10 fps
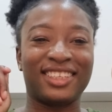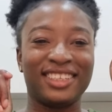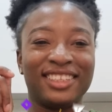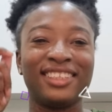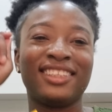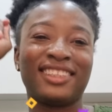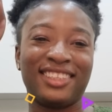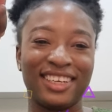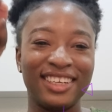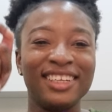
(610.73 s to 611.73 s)
Dun,
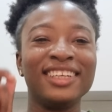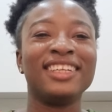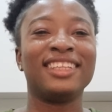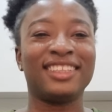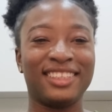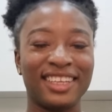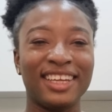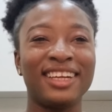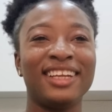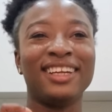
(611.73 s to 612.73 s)
dun.
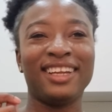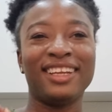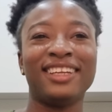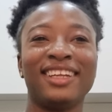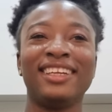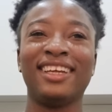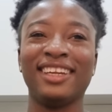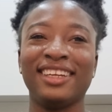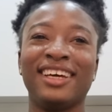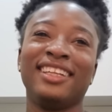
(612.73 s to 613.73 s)
Dun,
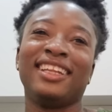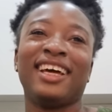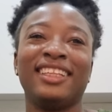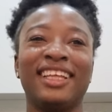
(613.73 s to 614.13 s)
dun, dun,